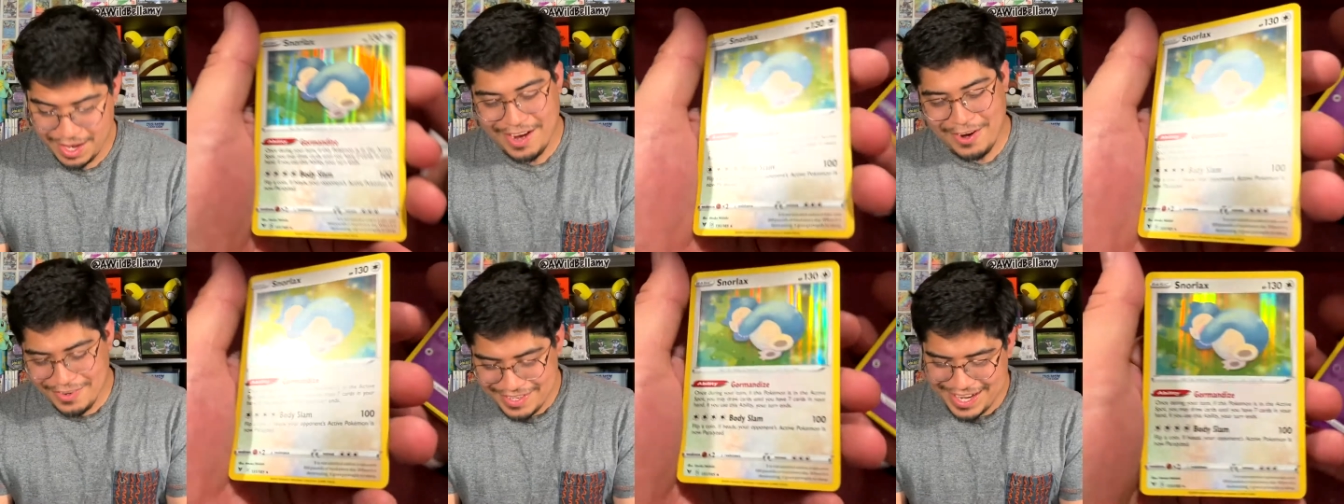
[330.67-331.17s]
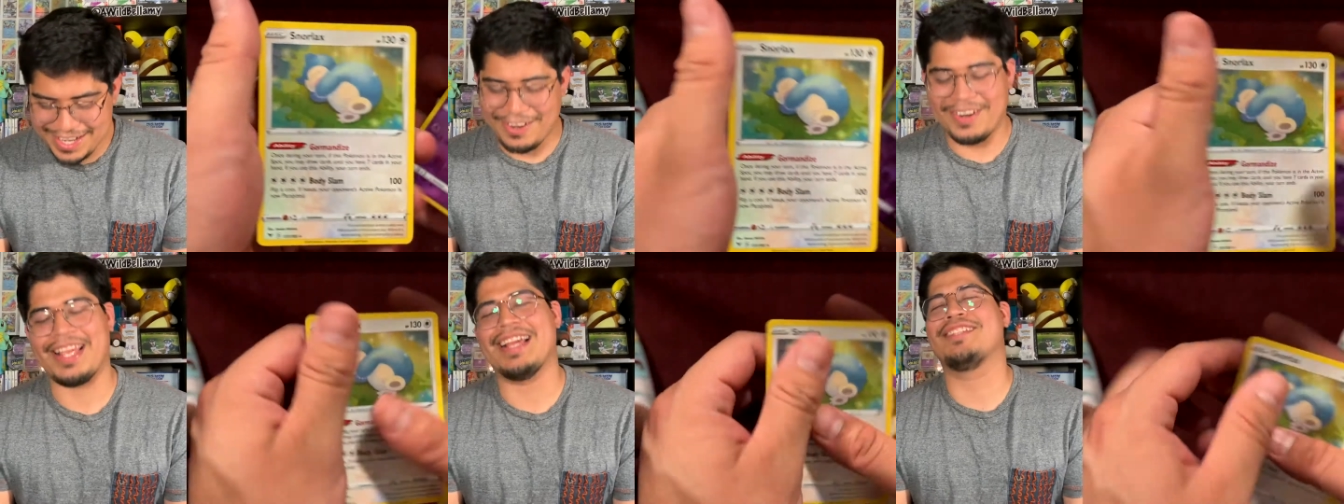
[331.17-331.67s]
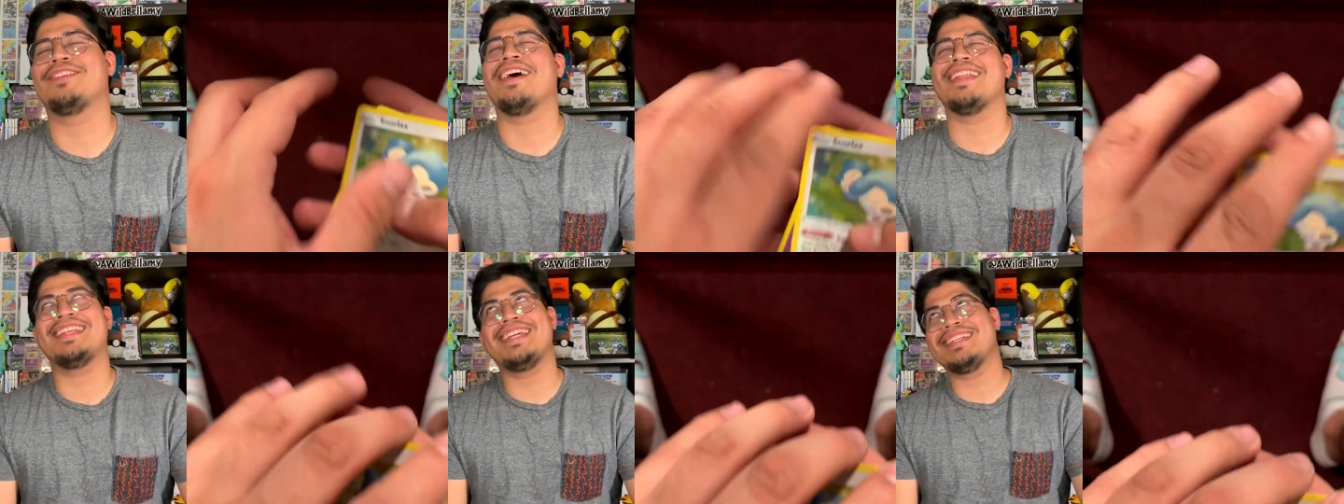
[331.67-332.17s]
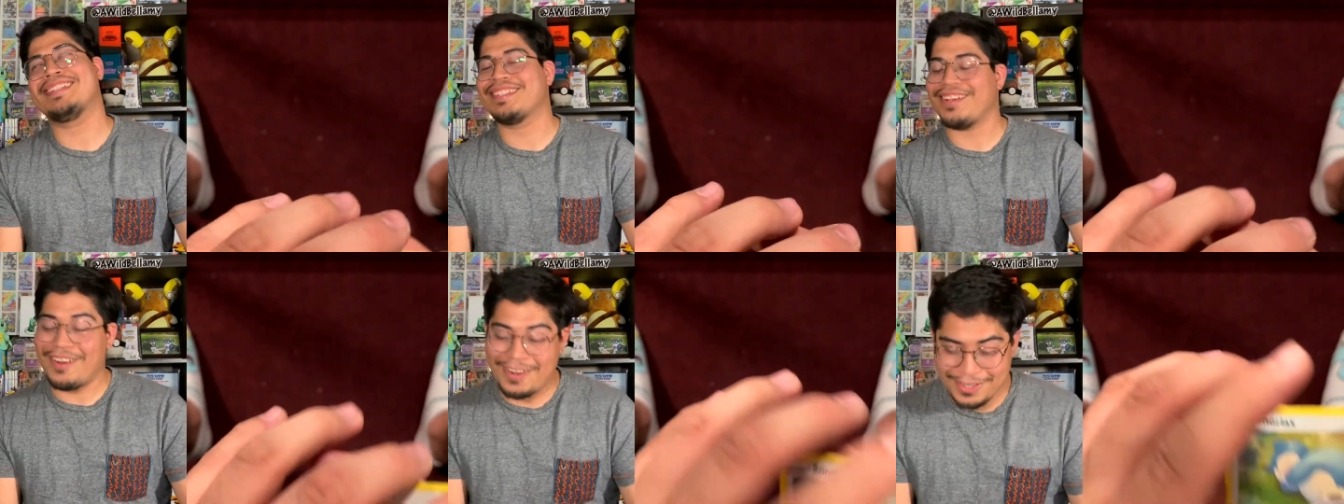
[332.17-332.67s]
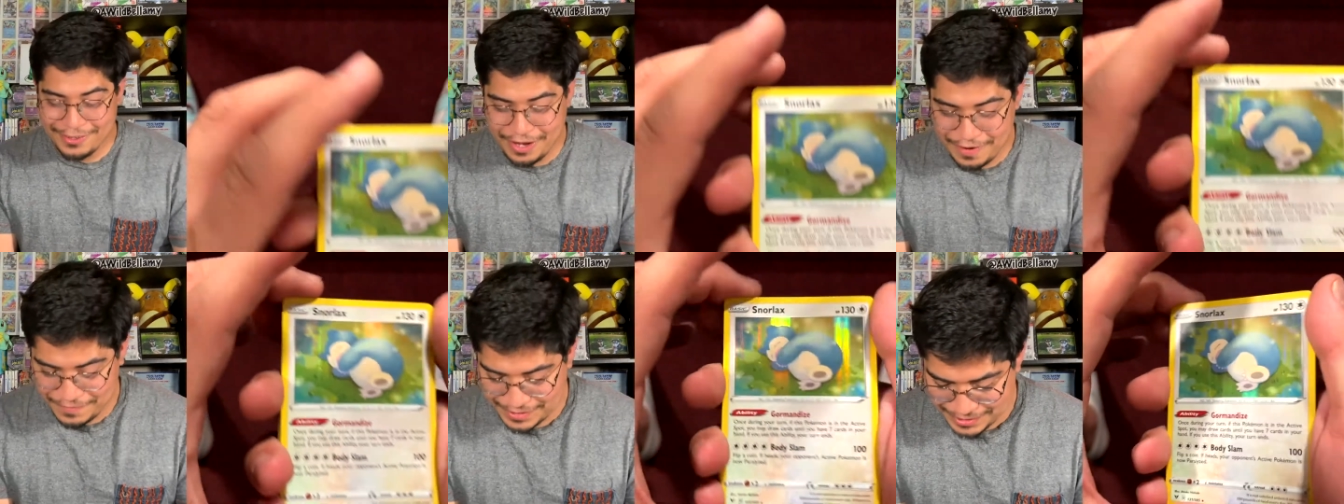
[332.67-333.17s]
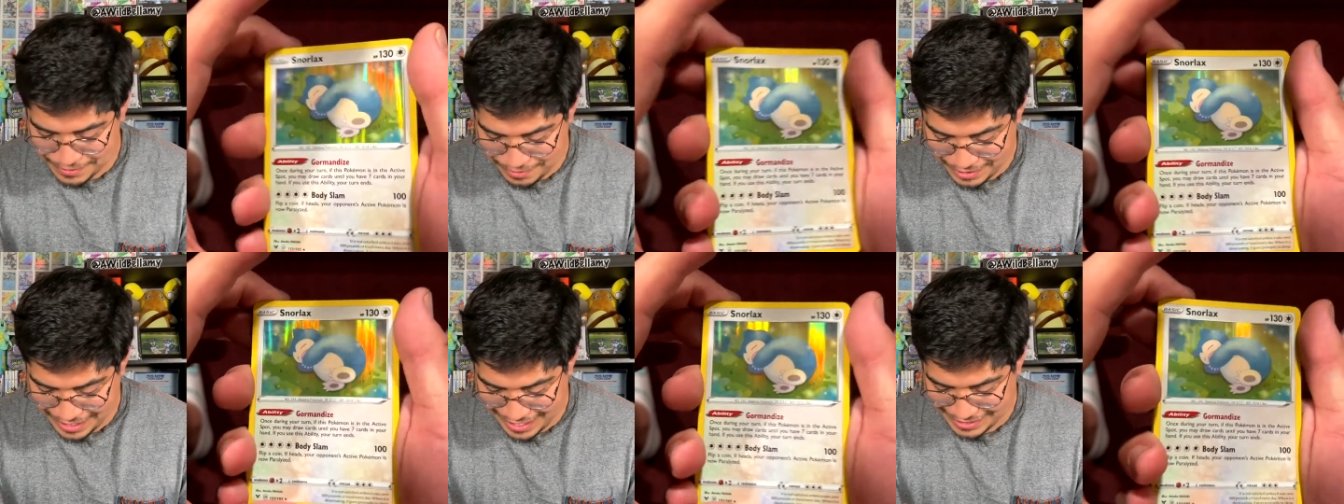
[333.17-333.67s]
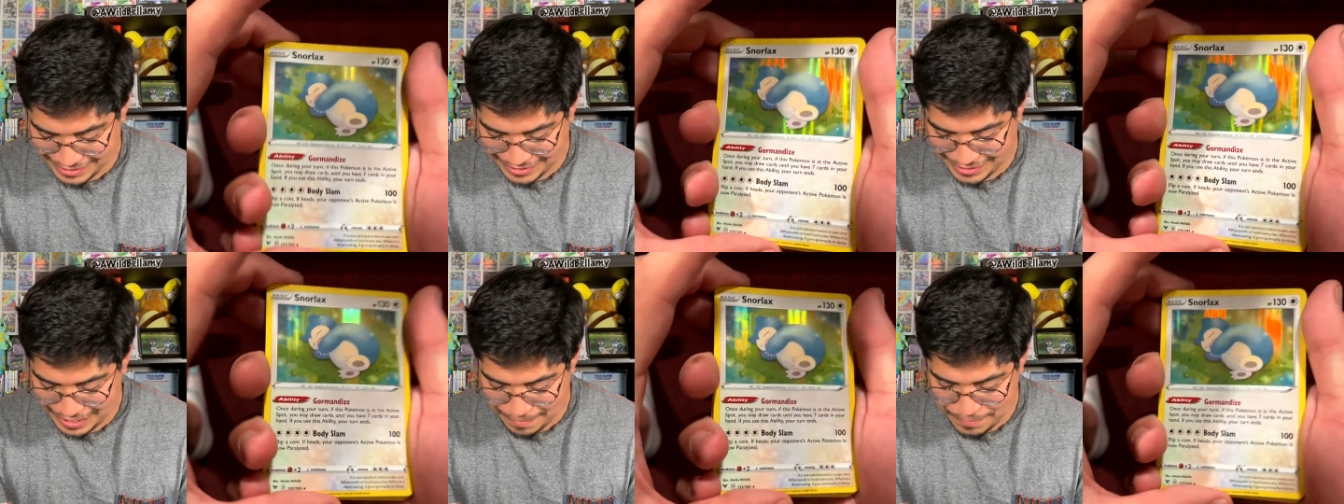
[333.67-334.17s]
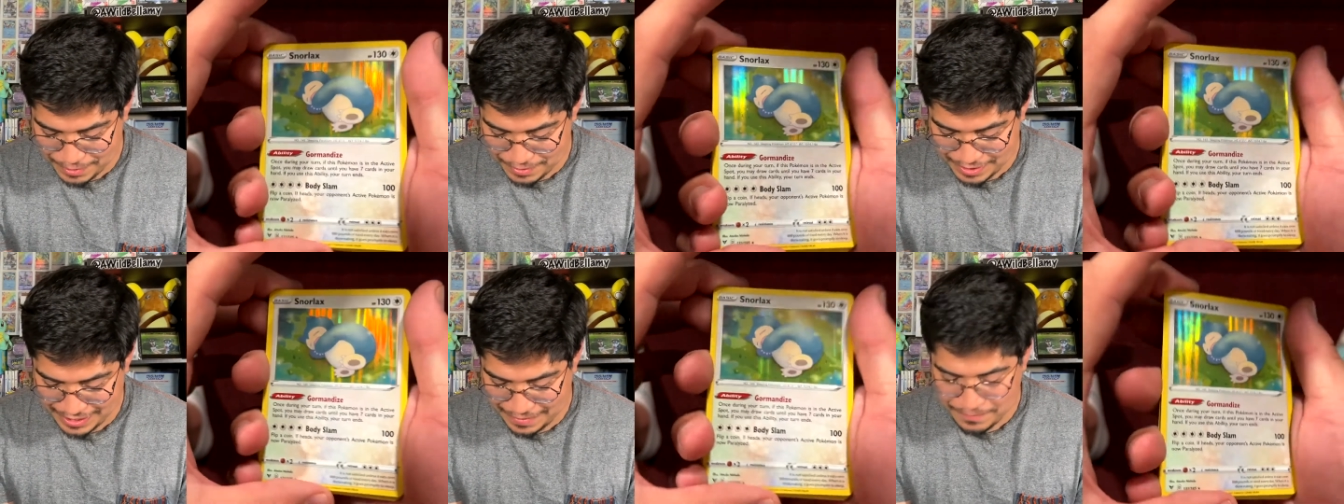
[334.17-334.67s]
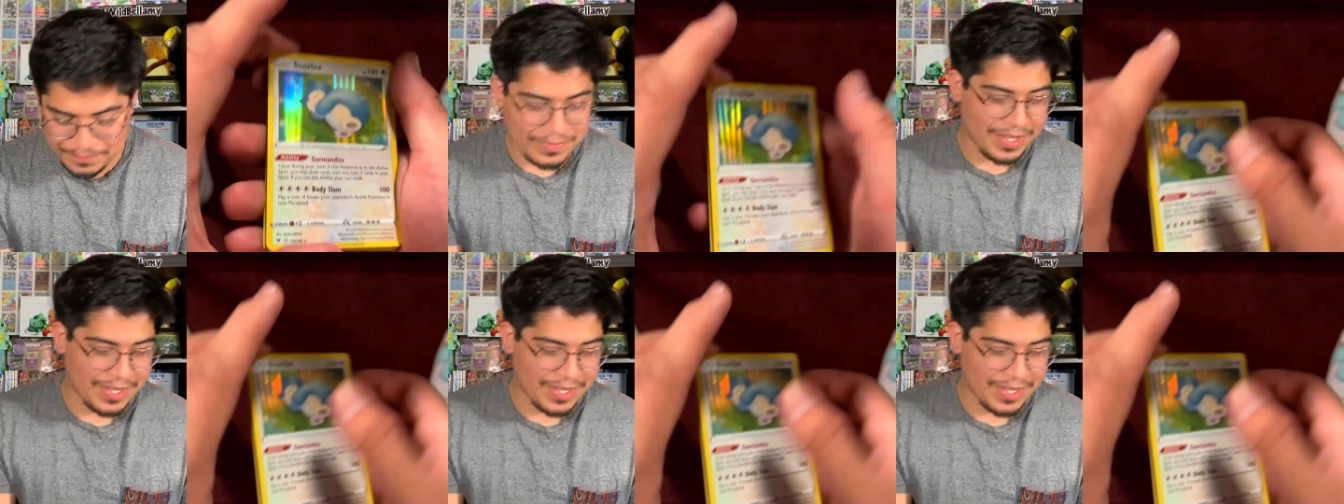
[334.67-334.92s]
Oh, nice. Okay, so at least it's a holographic Snorlax. Look at that beauty.